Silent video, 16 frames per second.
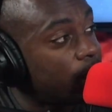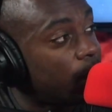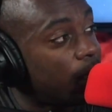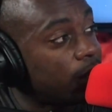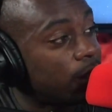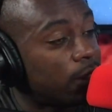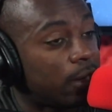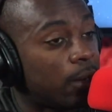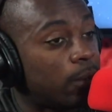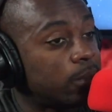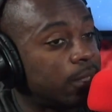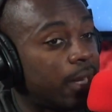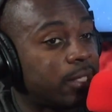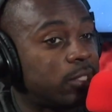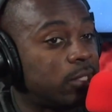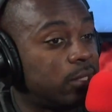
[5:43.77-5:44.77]
Mm-hmm. I thought that was
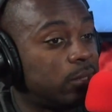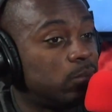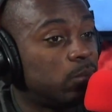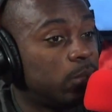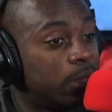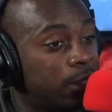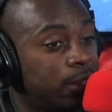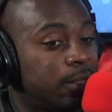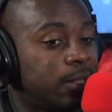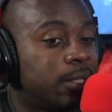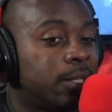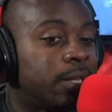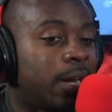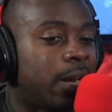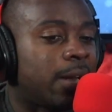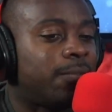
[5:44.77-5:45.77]
actually really
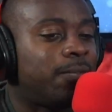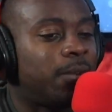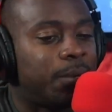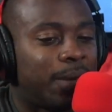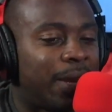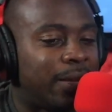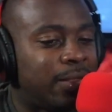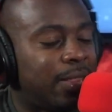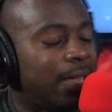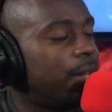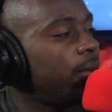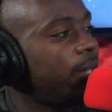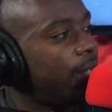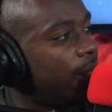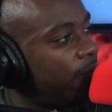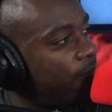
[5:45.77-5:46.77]
good. And I felt like there
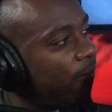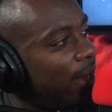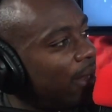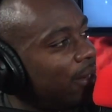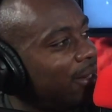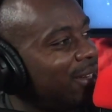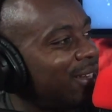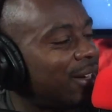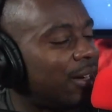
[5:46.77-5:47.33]
he had found it.